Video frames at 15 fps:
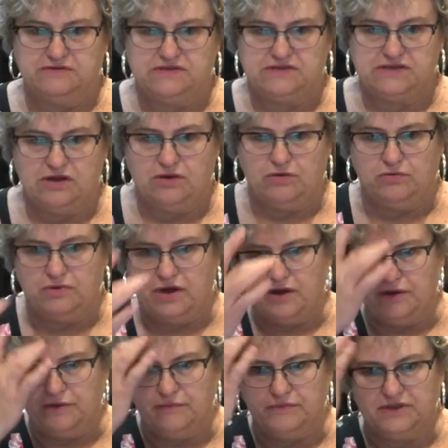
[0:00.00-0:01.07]
So
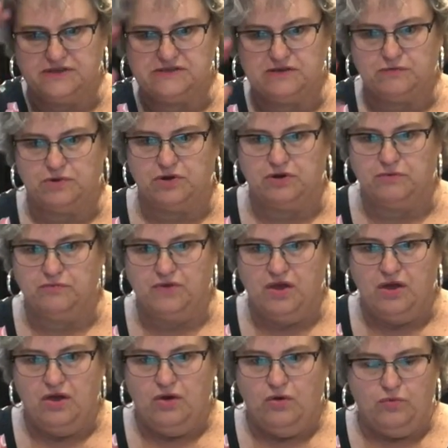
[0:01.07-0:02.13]
let's see, we're going
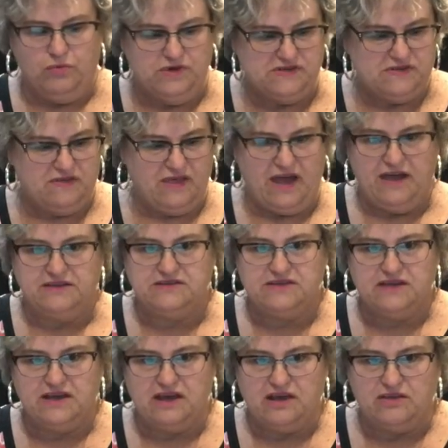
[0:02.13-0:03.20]
to whisk that
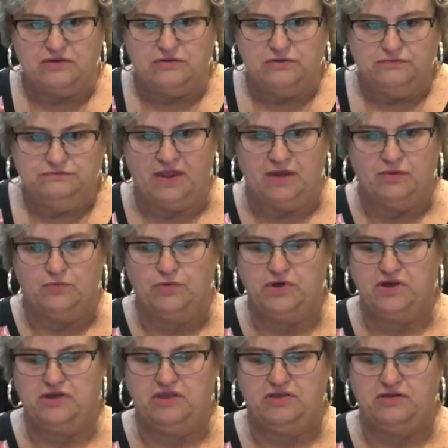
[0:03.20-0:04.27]
together
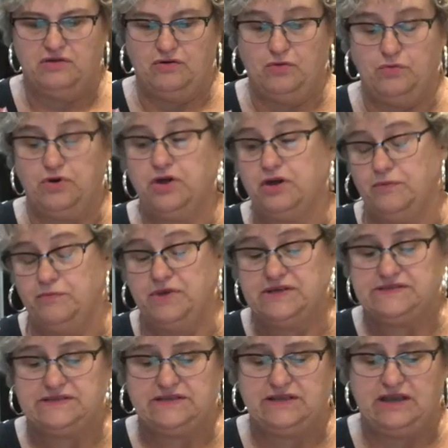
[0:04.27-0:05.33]
with, or we're going to
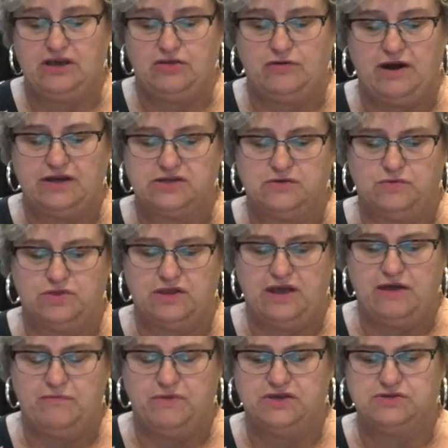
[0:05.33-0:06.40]
mix it together actually with the
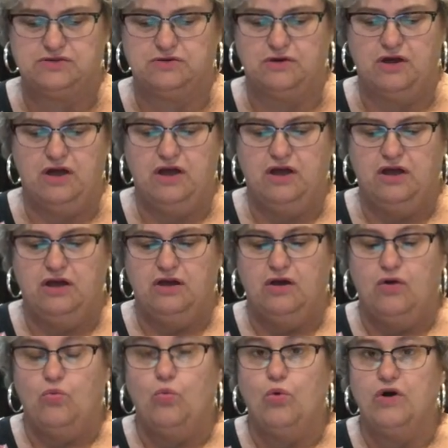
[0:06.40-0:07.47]
hand mixer,
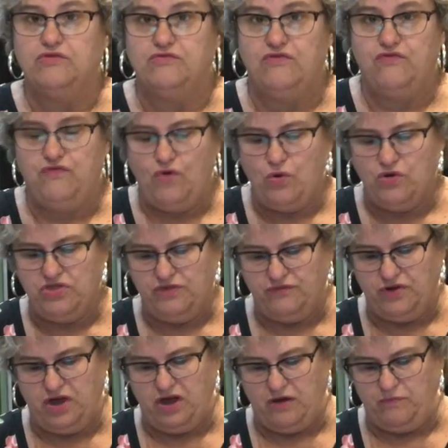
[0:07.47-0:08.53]
1/4 of a
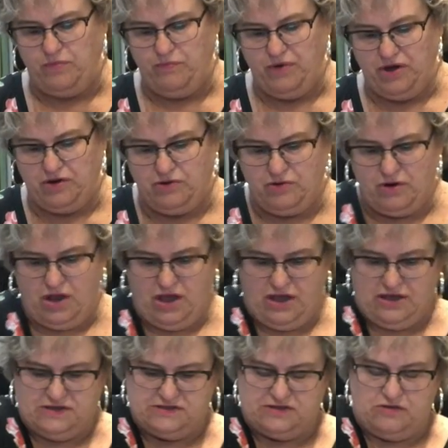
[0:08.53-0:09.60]
cup of butter.
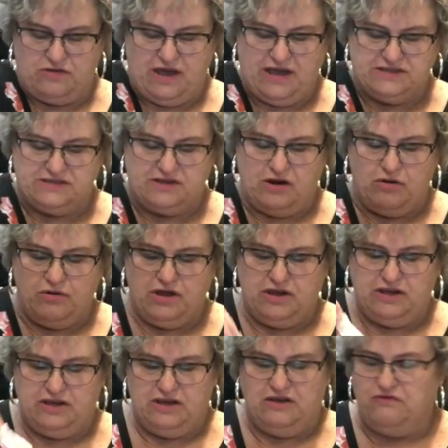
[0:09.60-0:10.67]
So that's already
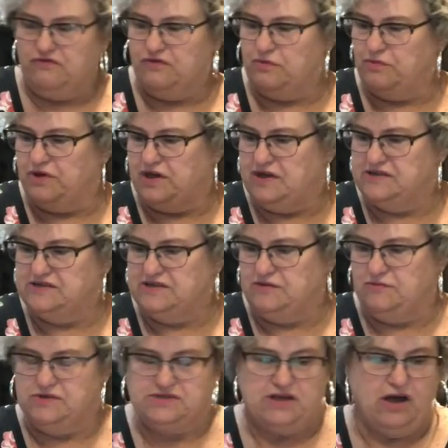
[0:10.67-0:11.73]
different because it
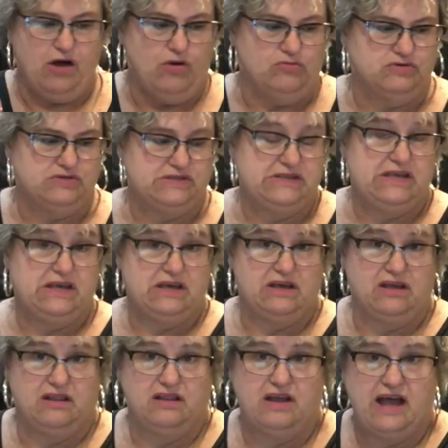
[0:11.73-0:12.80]
was a whole stick
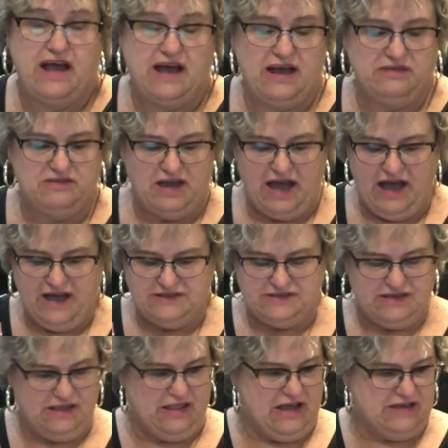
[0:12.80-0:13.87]
in the
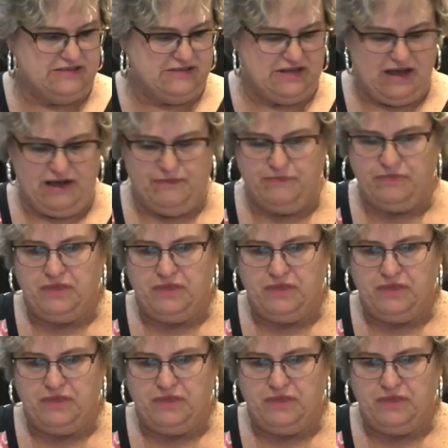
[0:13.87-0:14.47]
icing last time.